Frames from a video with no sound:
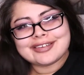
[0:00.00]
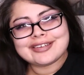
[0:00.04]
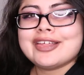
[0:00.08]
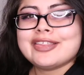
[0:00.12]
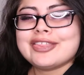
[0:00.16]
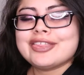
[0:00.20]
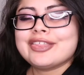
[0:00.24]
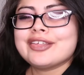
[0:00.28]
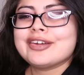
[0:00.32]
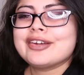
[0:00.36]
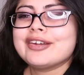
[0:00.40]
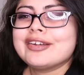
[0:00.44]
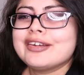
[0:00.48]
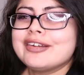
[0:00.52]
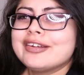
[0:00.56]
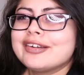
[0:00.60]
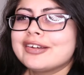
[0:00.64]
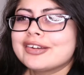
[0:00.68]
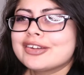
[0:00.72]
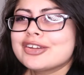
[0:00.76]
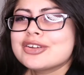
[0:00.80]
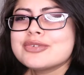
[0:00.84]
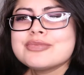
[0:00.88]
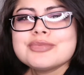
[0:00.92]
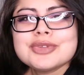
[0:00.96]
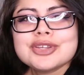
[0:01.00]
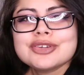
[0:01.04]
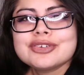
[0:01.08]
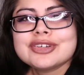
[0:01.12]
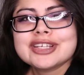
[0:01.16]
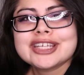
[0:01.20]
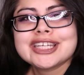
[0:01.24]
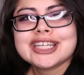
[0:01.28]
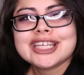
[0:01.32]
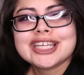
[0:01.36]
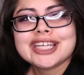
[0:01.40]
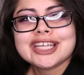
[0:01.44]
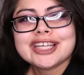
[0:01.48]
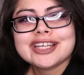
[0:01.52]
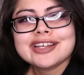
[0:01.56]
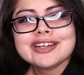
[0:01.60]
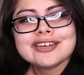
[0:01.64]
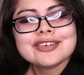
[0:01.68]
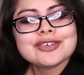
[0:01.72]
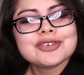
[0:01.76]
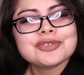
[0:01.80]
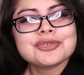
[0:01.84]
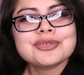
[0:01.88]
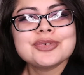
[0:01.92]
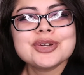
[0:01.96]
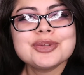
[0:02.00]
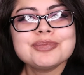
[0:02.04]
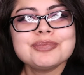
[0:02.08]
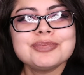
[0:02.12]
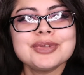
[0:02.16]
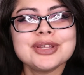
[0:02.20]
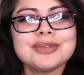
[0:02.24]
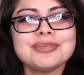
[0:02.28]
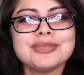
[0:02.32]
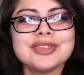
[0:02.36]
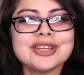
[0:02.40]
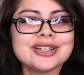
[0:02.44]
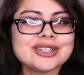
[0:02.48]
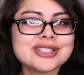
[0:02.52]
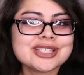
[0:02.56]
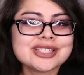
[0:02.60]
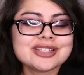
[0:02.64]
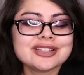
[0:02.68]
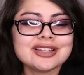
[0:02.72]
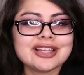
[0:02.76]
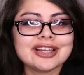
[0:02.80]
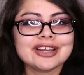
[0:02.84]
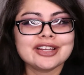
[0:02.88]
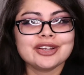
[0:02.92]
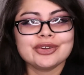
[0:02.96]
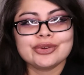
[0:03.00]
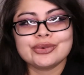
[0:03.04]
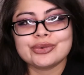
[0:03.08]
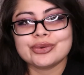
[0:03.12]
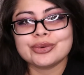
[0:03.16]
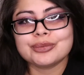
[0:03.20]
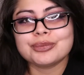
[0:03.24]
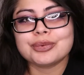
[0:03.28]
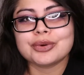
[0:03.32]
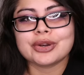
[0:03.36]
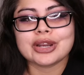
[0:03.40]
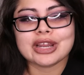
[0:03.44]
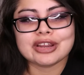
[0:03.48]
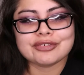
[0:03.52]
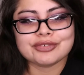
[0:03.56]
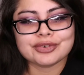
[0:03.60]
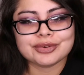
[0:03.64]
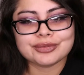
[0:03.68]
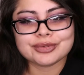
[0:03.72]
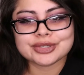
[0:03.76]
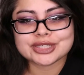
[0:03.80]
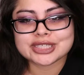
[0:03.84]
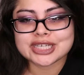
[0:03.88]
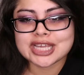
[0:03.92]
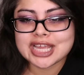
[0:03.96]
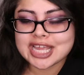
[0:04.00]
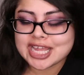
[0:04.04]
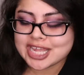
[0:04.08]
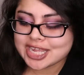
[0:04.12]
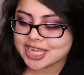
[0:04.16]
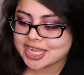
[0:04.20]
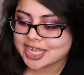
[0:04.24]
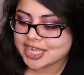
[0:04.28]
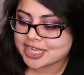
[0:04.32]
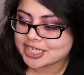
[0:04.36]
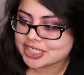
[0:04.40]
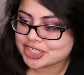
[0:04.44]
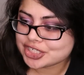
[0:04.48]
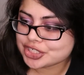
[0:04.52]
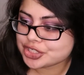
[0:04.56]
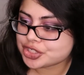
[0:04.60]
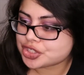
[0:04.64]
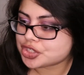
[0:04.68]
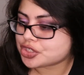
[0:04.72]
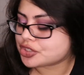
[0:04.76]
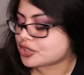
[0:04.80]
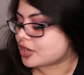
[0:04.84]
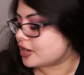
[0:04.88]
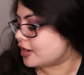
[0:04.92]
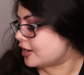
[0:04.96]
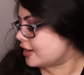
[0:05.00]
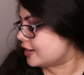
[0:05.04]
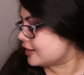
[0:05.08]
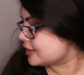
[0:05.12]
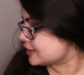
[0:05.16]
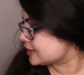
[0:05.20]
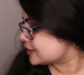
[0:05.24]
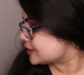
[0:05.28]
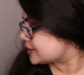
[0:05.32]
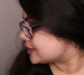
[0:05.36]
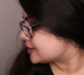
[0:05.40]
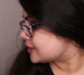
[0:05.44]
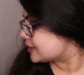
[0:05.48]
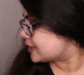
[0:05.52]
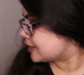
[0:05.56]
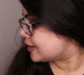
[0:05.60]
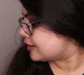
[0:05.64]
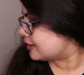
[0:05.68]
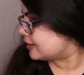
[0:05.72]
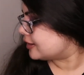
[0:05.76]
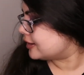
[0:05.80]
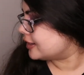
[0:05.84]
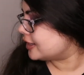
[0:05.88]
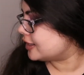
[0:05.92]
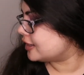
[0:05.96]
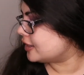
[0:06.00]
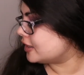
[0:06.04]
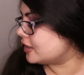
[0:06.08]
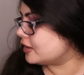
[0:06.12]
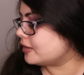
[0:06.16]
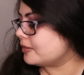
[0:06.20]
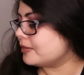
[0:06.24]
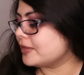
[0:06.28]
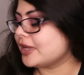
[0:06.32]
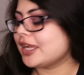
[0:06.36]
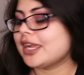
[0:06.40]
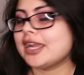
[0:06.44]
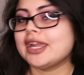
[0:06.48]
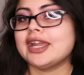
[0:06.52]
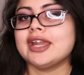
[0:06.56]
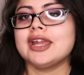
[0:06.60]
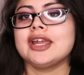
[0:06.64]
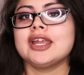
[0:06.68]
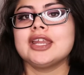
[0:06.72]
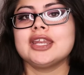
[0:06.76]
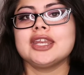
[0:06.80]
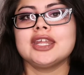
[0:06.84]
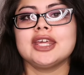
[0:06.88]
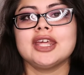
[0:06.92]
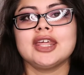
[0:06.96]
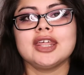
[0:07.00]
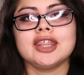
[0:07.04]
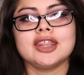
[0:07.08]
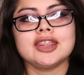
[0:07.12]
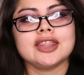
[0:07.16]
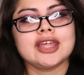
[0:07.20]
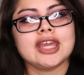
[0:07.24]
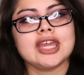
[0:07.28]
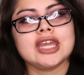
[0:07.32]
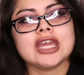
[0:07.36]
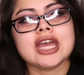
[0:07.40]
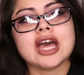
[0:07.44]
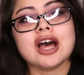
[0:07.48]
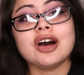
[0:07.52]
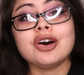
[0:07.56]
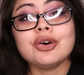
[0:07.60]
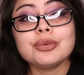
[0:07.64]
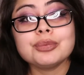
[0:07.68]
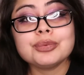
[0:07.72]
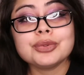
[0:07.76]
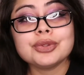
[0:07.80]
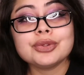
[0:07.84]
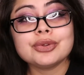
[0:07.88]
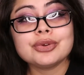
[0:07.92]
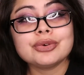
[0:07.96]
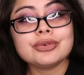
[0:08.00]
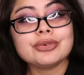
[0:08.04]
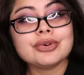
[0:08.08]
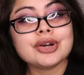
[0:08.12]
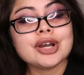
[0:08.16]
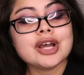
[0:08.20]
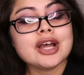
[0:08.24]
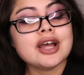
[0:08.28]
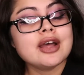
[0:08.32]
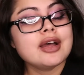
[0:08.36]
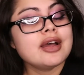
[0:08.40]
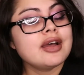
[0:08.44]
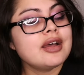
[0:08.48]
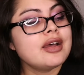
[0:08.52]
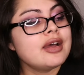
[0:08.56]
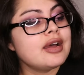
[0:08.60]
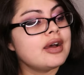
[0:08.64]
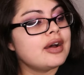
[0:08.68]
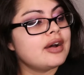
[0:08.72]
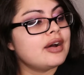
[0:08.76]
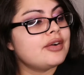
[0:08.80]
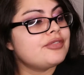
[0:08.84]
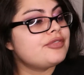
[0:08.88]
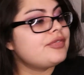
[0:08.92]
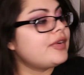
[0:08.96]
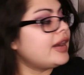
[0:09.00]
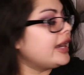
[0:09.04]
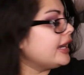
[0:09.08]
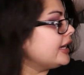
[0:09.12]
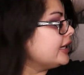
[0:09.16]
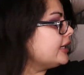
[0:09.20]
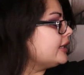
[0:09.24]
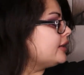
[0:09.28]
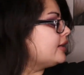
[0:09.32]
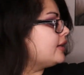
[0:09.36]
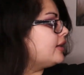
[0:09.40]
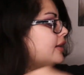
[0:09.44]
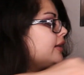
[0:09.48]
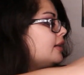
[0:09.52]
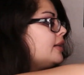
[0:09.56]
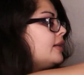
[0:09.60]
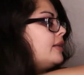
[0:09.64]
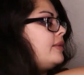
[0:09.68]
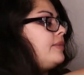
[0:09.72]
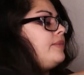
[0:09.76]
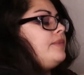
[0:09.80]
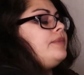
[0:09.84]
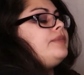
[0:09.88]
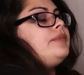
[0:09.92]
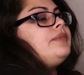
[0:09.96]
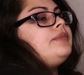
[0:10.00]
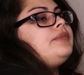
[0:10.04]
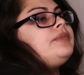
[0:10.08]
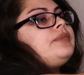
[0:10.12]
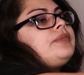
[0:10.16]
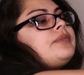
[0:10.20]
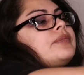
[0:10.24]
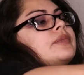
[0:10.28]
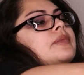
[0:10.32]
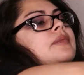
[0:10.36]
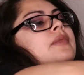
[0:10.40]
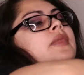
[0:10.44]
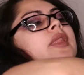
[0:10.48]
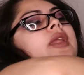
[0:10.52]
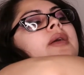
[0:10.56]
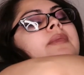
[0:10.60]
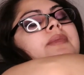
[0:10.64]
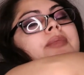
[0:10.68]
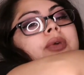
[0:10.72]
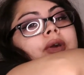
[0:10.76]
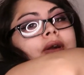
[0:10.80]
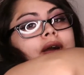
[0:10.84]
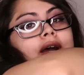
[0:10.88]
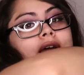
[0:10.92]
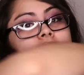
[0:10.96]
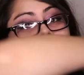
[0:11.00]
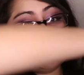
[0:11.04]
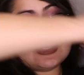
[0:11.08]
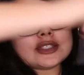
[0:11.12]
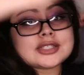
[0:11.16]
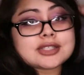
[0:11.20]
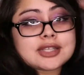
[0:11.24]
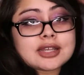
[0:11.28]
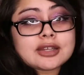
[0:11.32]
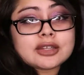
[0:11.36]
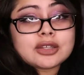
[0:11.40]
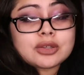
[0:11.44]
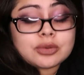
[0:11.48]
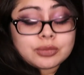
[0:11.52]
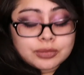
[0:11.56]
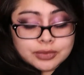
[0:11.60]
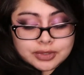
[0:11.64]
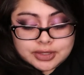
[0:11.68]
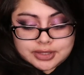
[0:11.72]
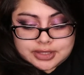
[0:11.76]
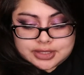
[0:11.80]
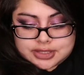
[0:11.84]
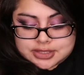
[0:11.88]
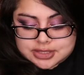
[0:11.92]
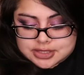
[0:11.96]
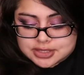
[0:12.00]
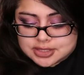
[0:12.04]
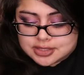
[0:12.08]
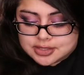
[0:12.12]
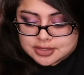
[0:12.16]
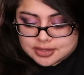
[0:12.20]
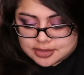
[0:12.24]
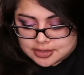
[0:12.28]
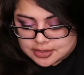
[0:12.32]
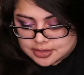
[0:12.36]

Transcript: The community, when there's a, like a group where everyone just talks um, and they help you find um, products that you want